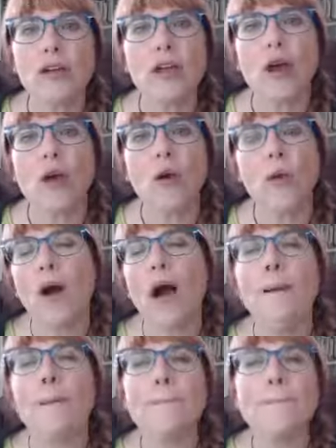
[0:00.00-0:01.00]
go
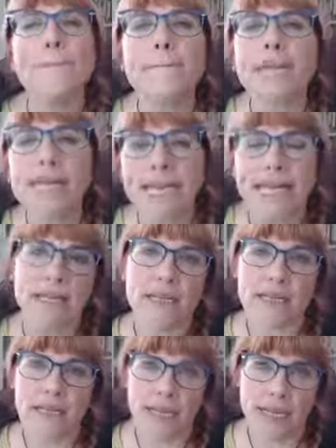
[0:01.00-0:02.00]

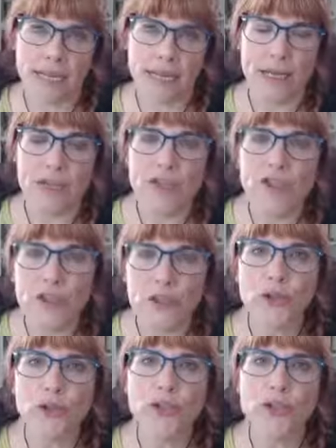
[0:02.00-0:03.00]
immediately
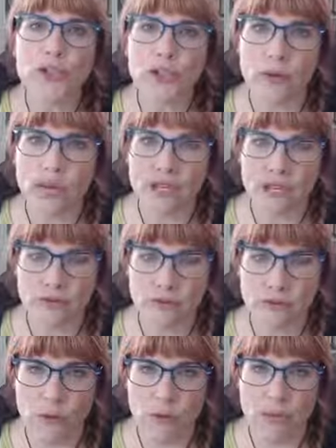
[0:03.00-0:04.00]
to your donation
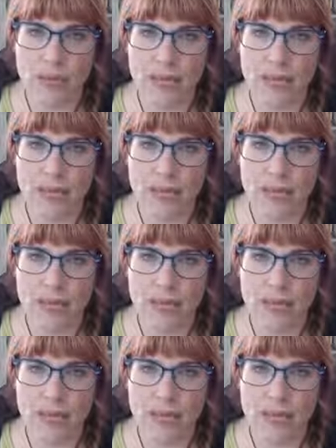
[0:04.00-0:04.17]
form,